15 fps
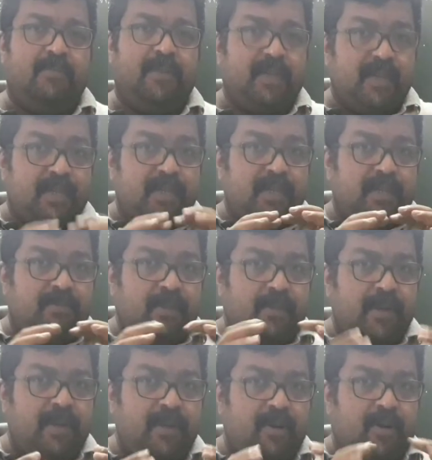But the
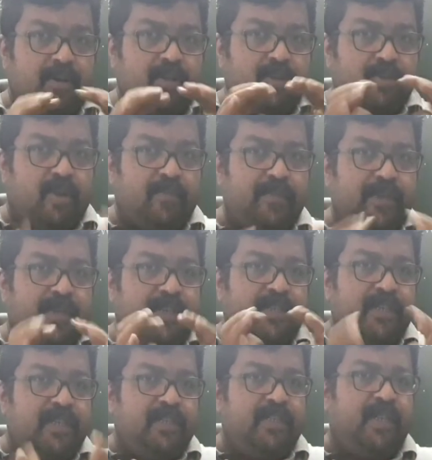bubble or the drop, it
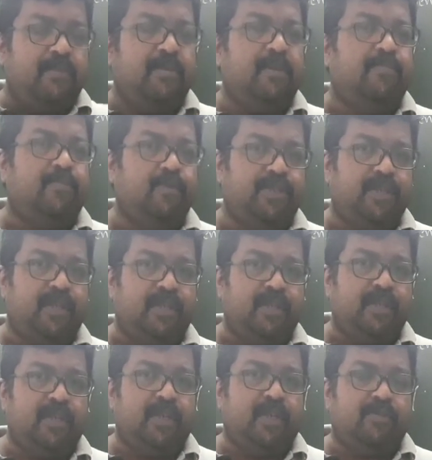is in stable
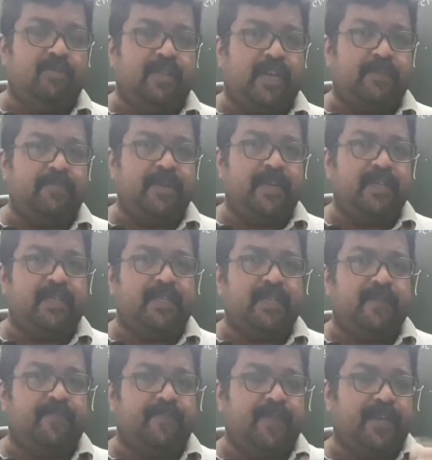position, so that
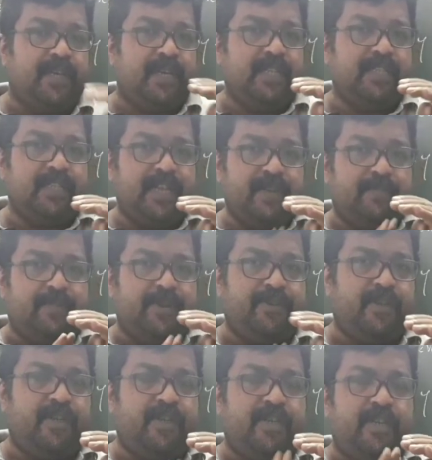means the inside
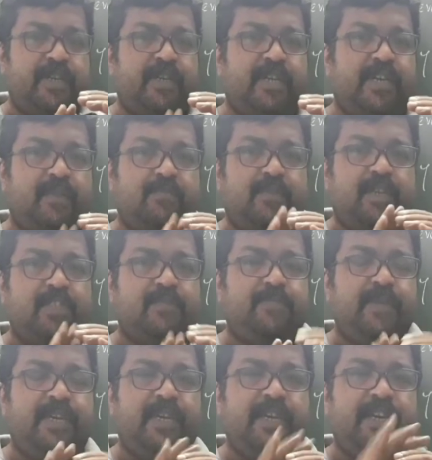pressure, it
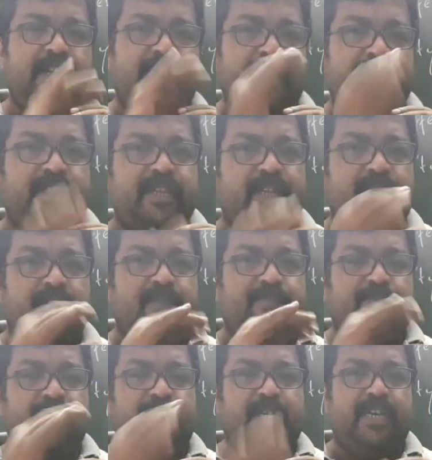must be greater
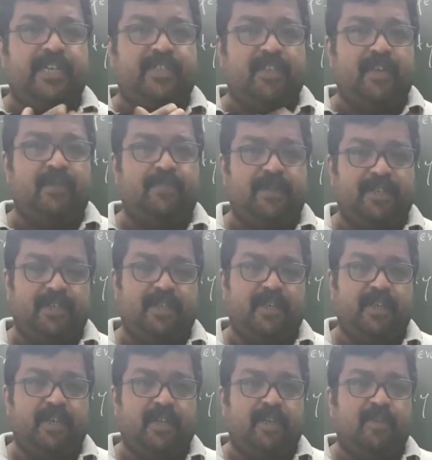than the external
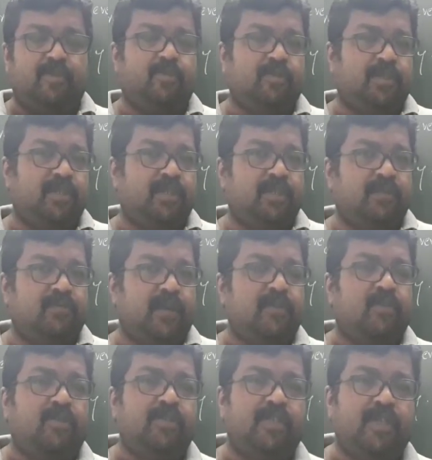pressure. So this is
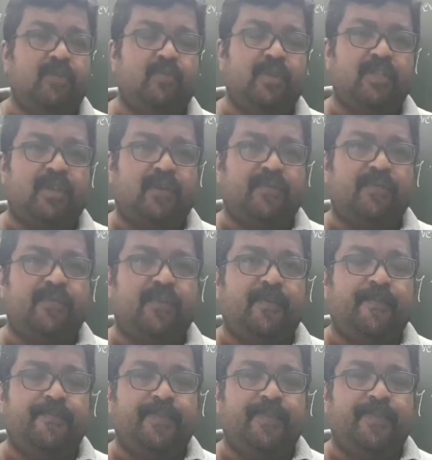one consequence of